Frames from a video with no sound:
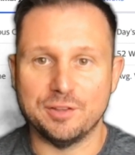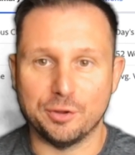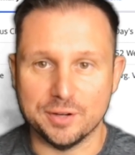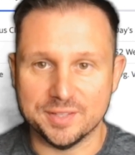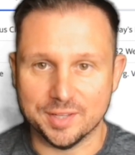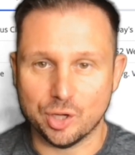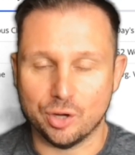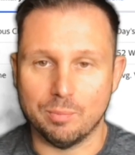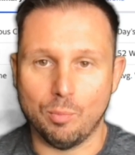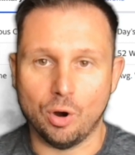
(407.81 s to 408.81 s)

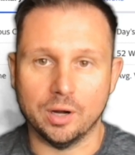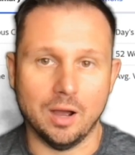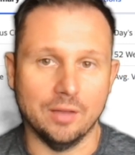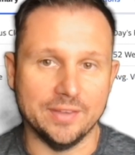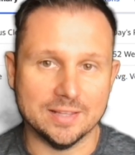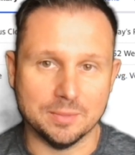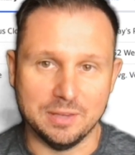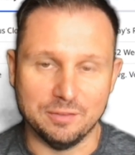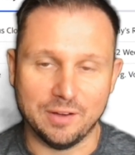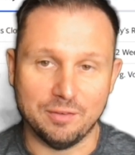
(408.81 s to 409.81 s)
3,600 mark on the
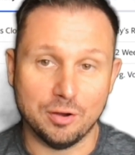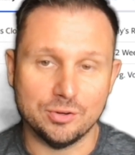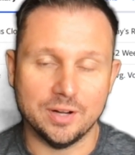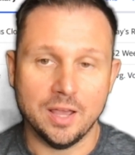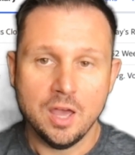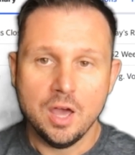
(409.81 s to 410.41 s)
S&P 500.